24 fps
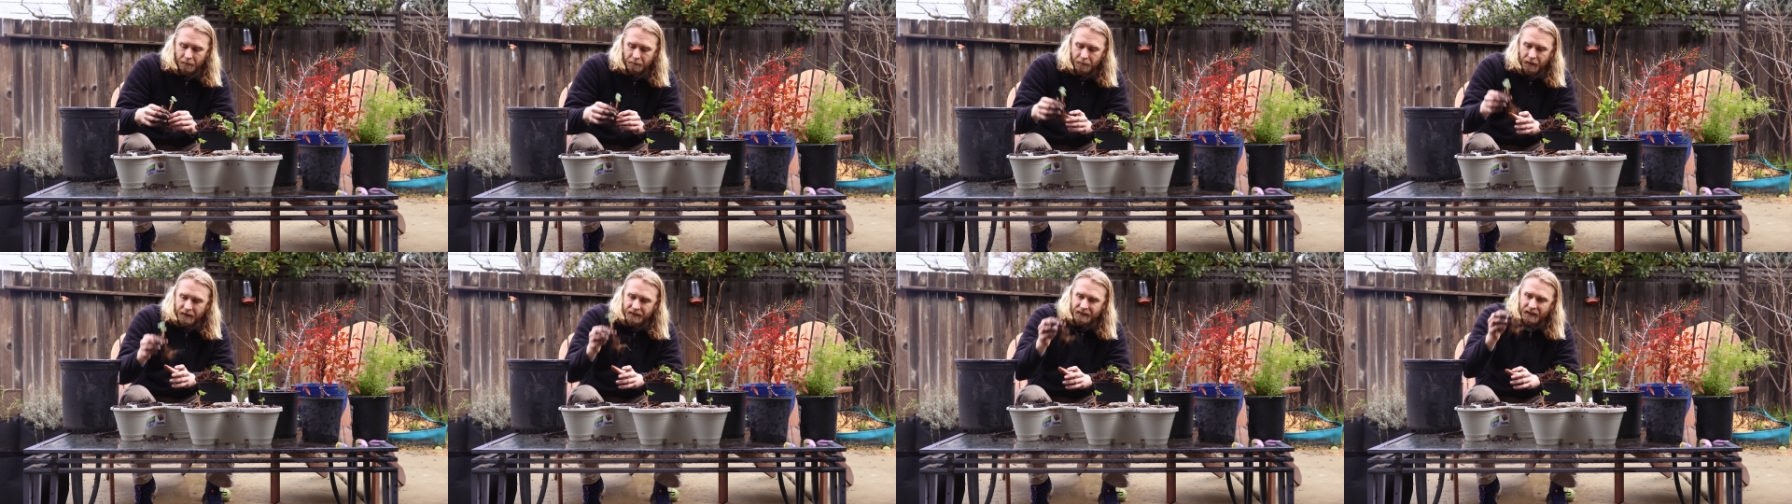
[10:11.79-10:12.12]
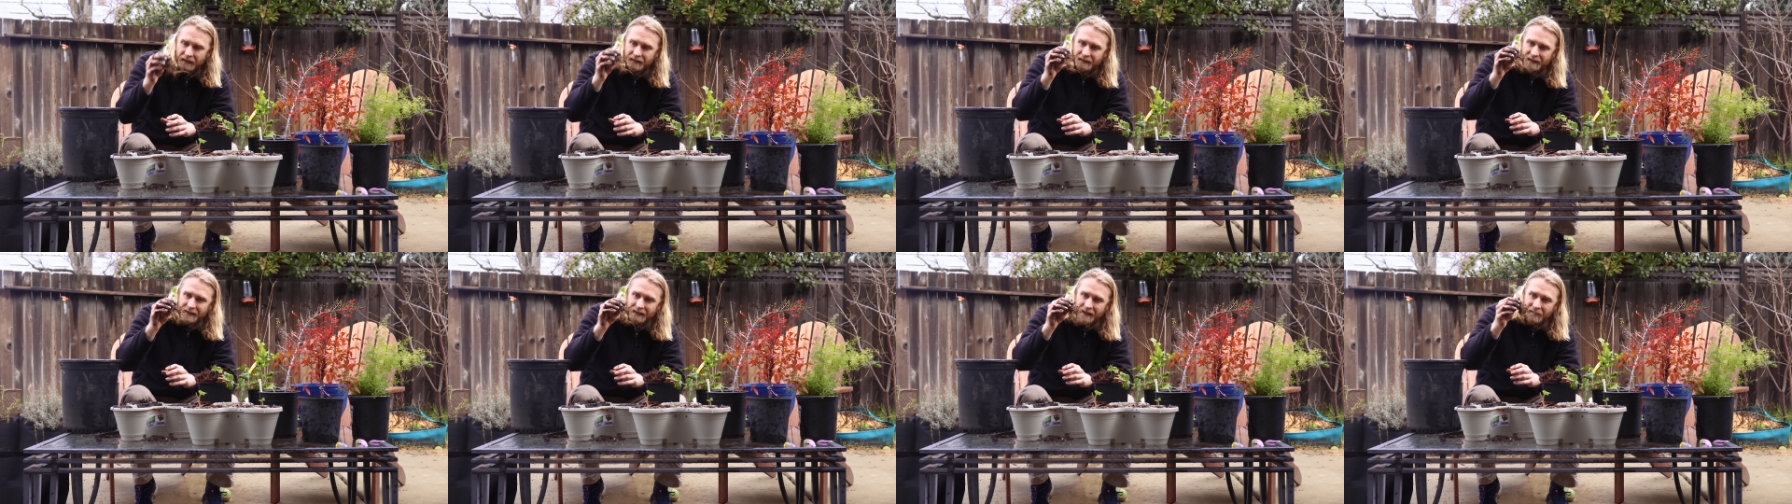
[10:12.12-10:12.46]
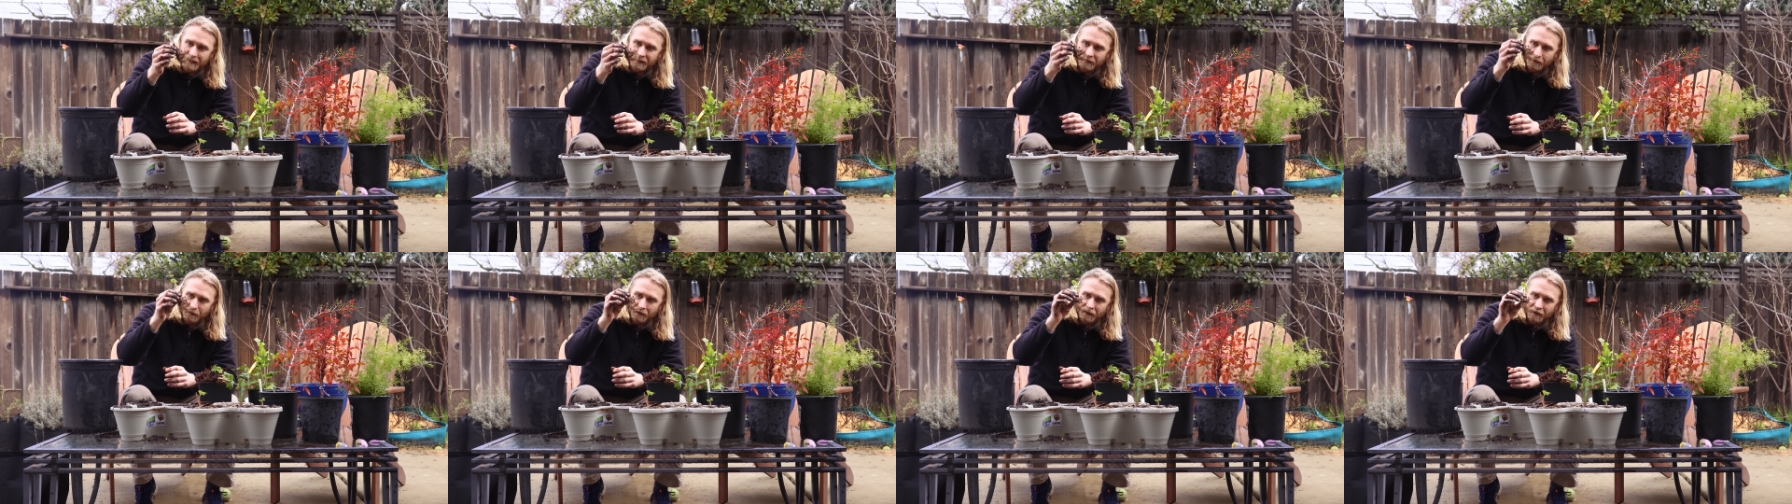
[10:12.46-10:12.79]
But since
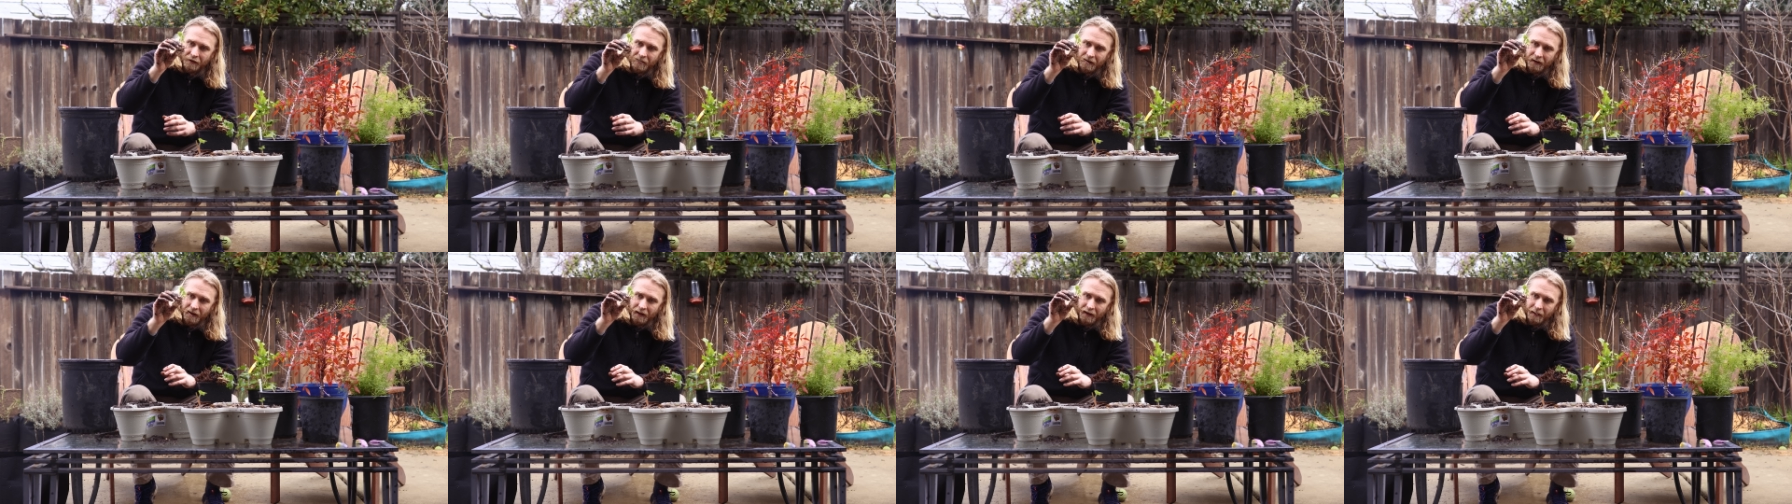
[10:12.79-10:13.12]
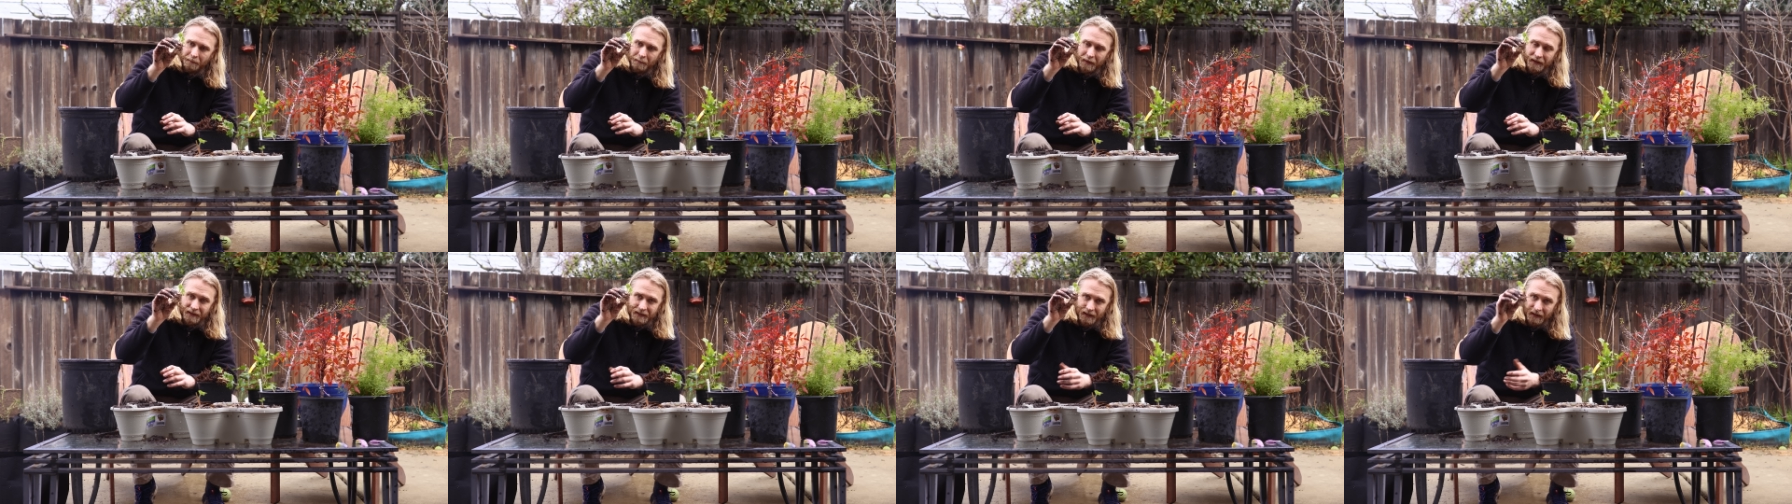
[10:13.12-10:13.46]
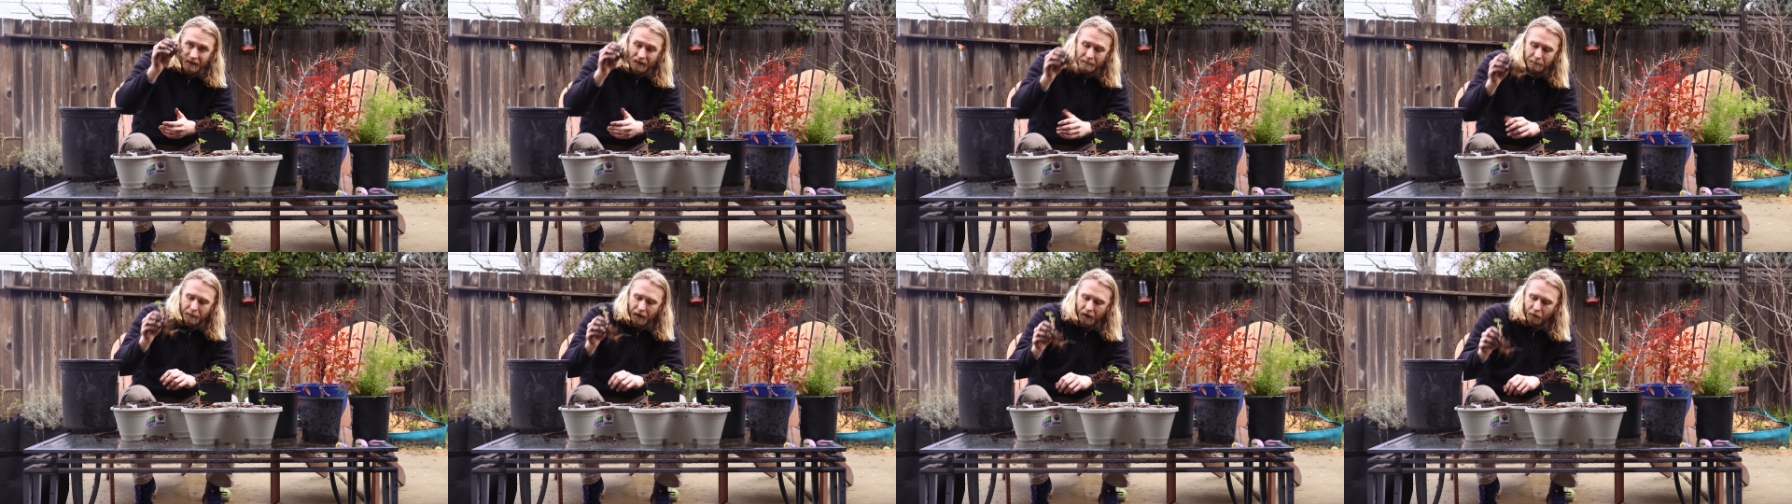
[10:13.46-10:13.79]
these are
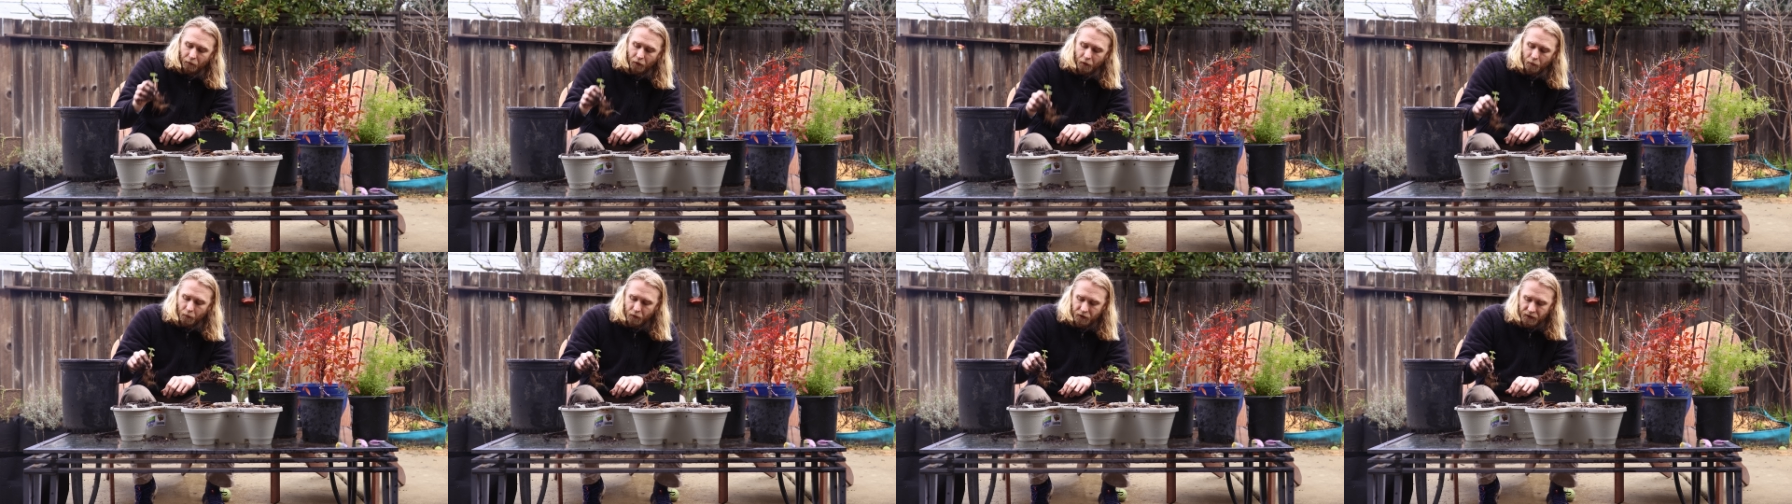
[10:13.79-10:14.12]
basically bare root,